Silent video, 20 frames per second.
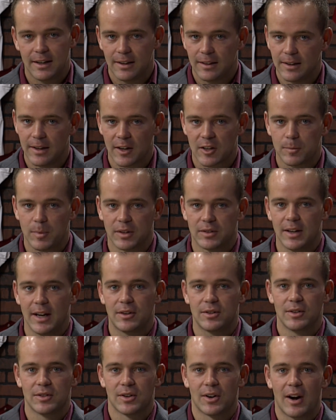the
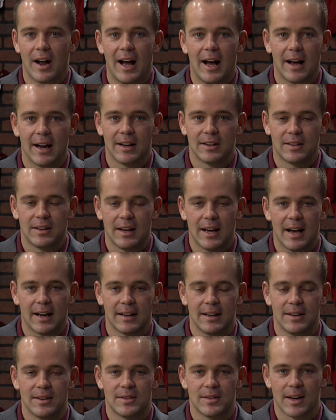expectations are high as the
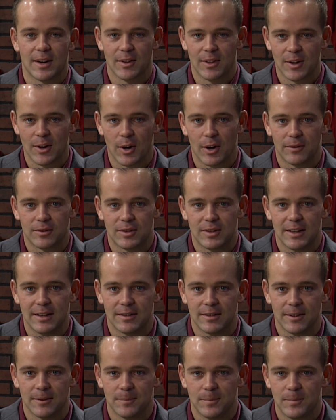Aggies enter the
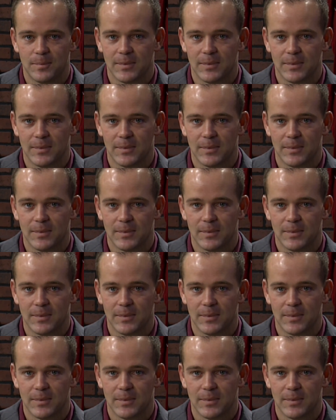offseason.